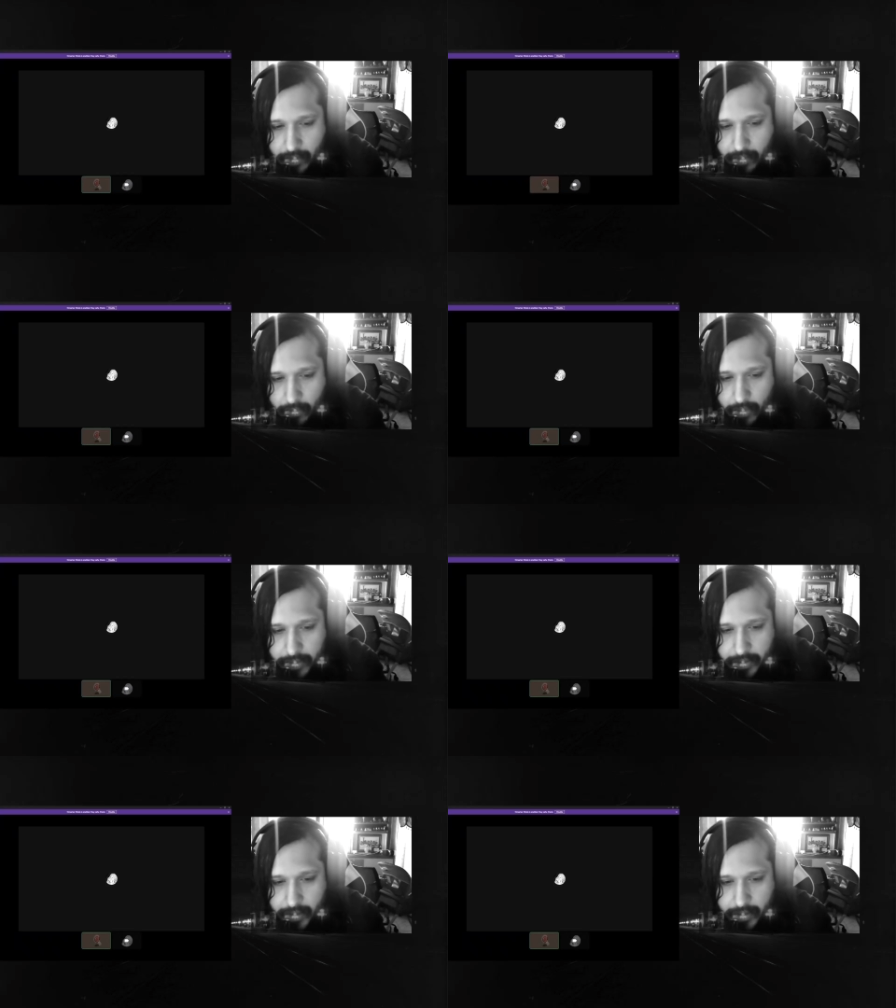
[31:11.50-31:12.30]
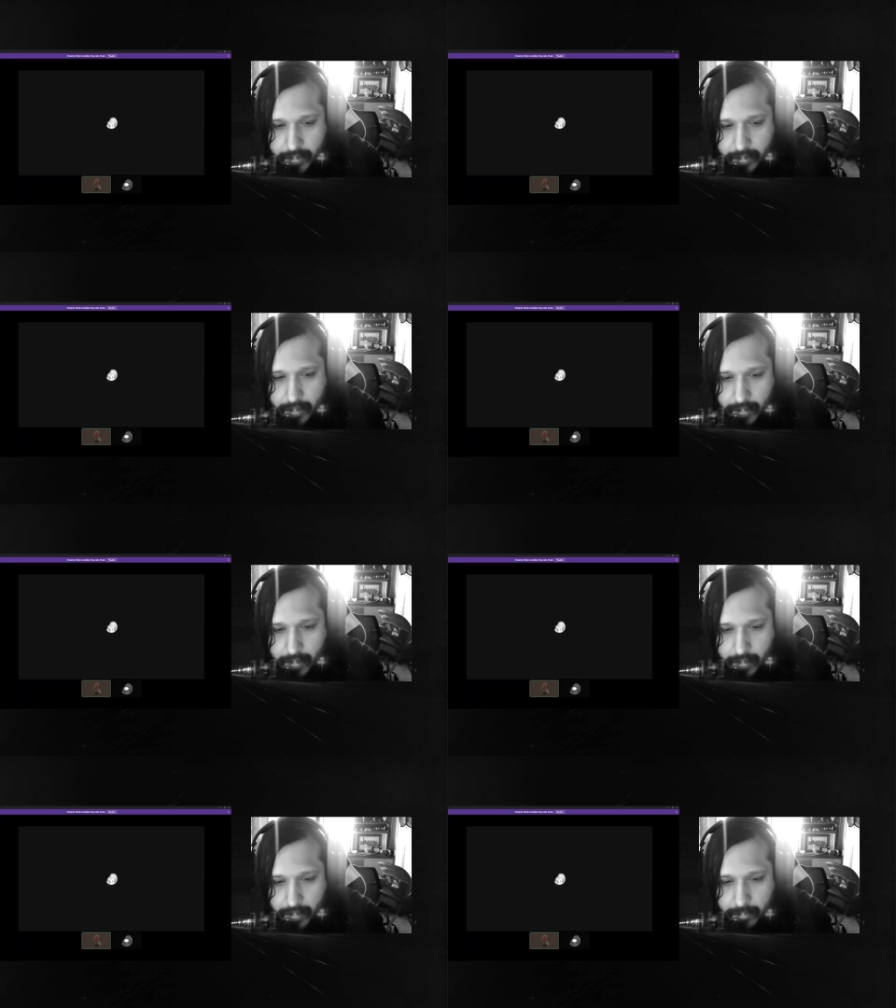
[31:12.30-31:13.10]
What can
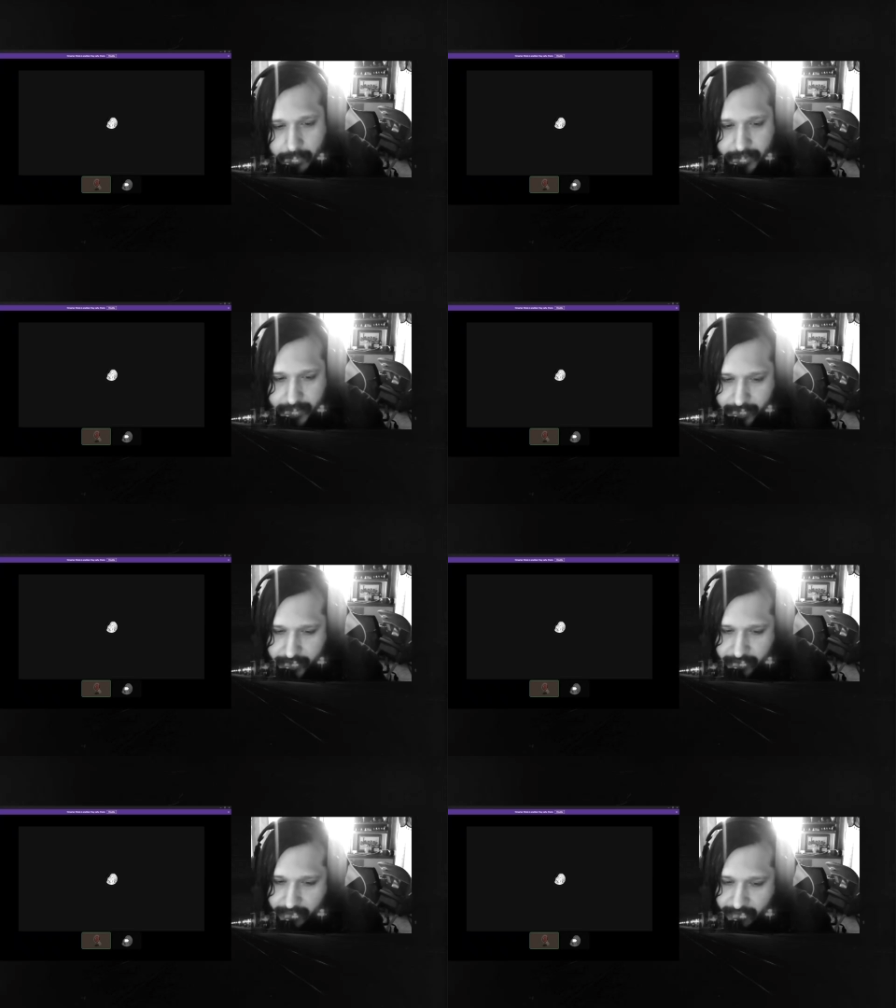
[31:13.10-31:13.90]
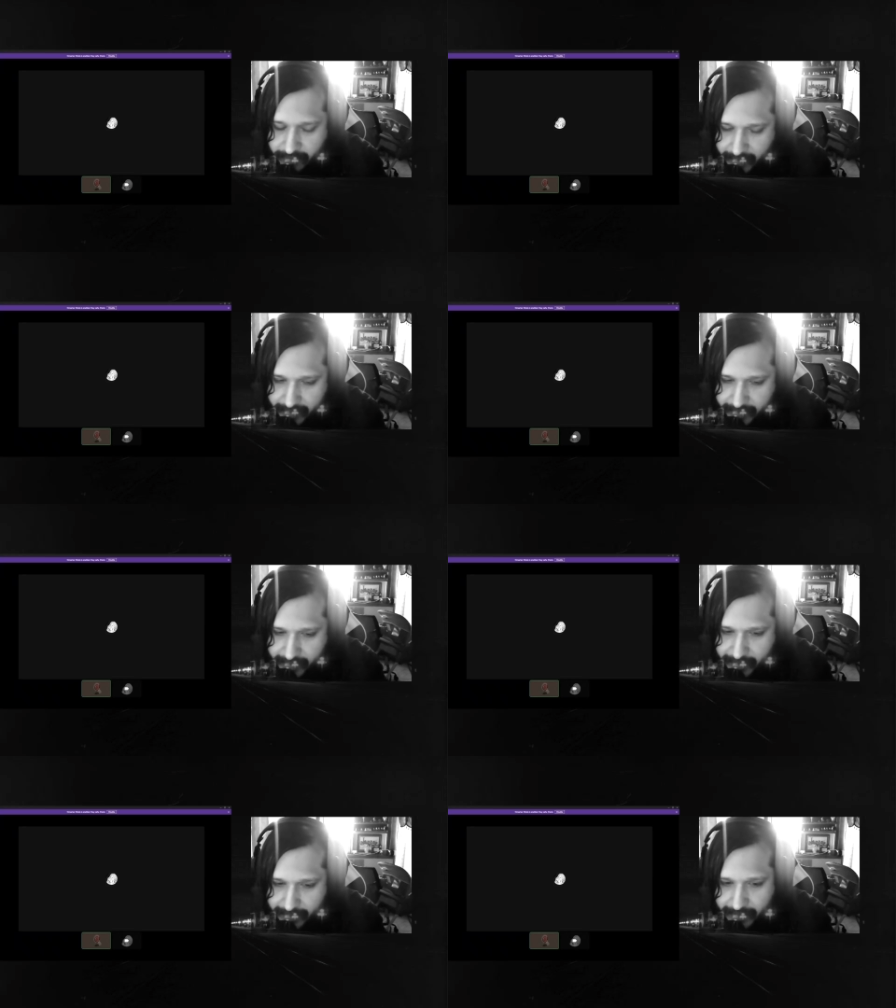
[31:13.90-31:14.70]
uh, potential
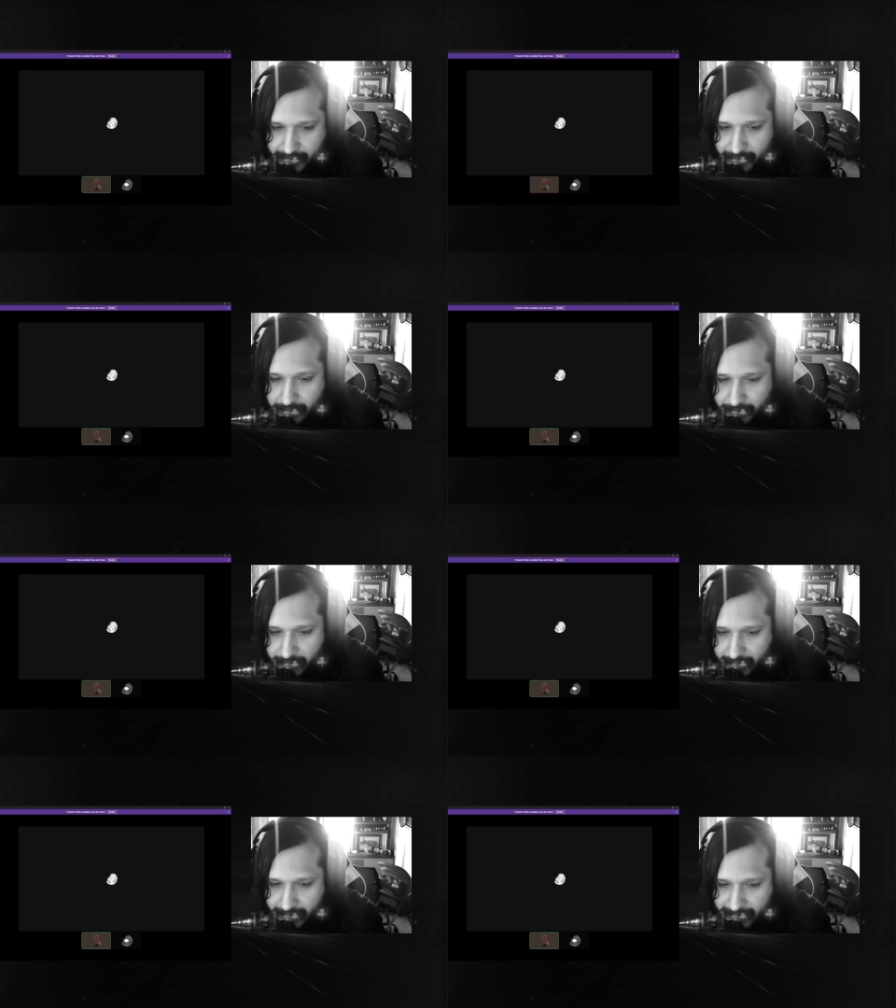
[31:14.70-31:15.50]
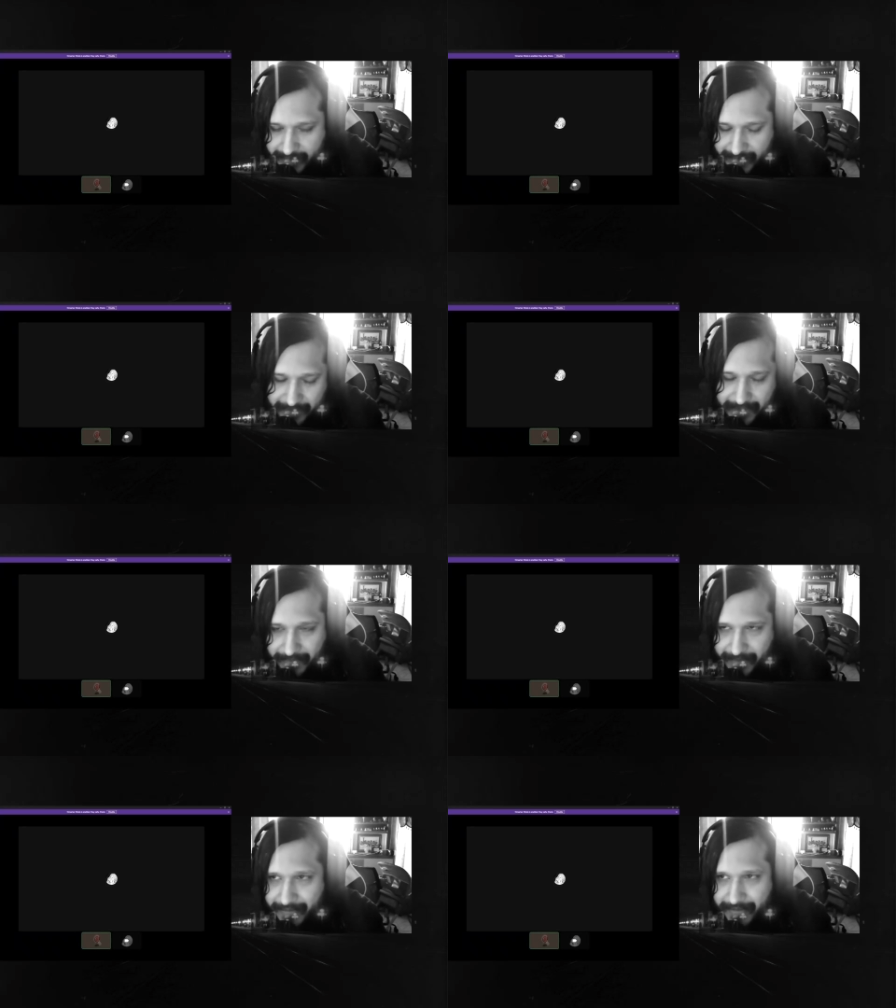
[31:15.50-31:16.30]
friends or partners, even
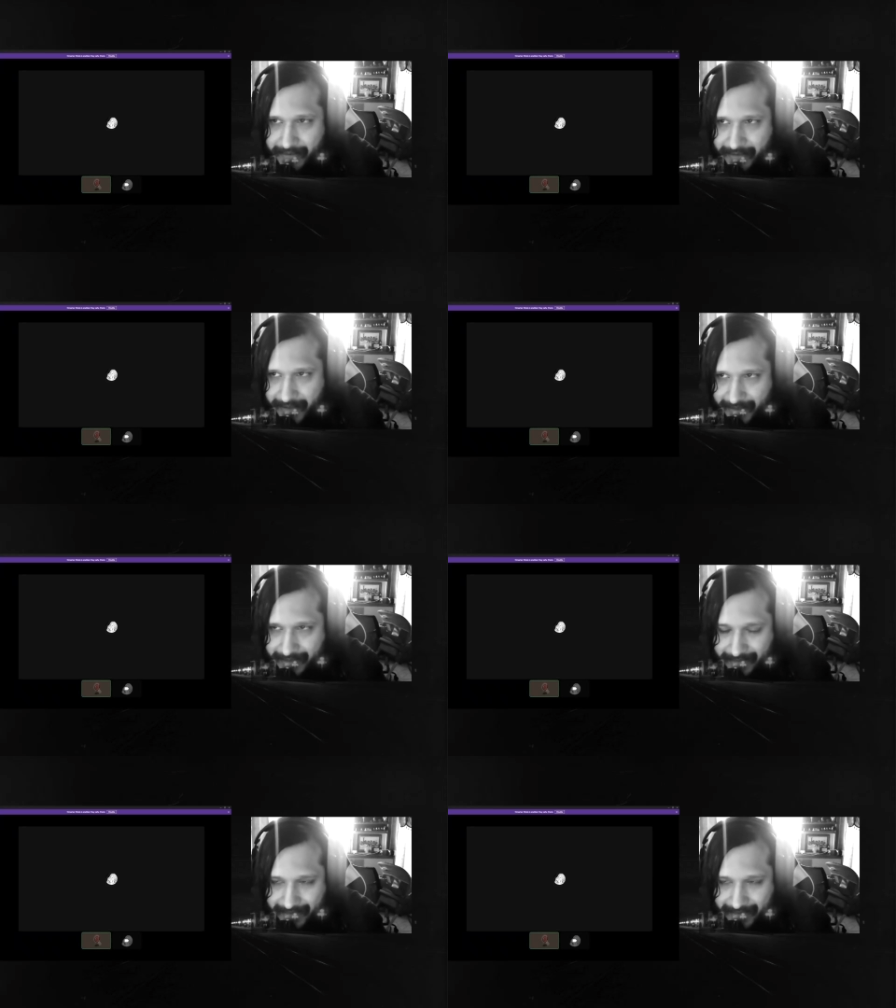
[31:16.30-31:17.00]
if they feel like